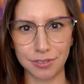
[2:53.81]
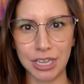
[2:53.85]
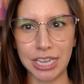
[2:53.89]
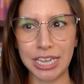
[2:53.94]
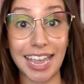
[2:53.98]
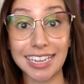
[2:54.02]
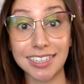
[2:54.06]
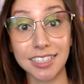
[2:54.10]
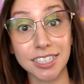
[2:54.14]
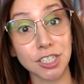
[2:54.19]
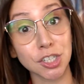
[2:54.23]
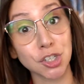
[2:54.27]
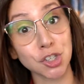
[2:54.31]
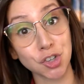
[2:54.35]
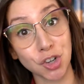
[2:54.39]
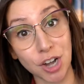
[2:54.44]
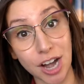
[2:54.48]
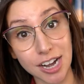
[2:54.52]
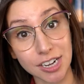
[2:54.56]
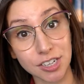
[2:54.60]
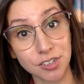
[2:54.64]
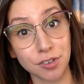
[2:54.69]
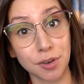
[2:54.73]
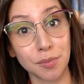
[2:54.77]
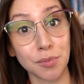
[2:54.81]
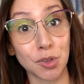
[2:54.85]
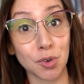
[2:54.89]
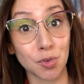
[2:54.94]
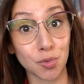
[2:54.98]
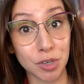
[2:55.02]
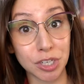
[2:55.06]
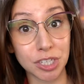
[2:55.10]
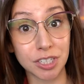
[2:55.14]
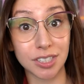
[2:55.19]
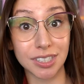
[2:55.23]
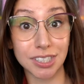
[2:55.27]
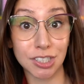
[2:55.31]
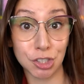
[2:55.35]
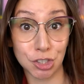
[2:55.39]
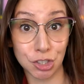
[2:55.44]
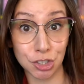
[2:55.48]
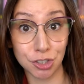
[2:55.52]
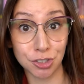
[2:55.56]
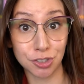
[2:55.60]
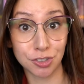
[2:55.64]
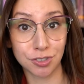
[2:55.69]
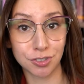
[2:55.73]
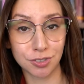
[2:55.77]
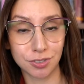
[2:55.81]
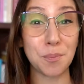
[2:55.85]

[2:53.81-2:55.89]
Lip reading: and distract from the real issue.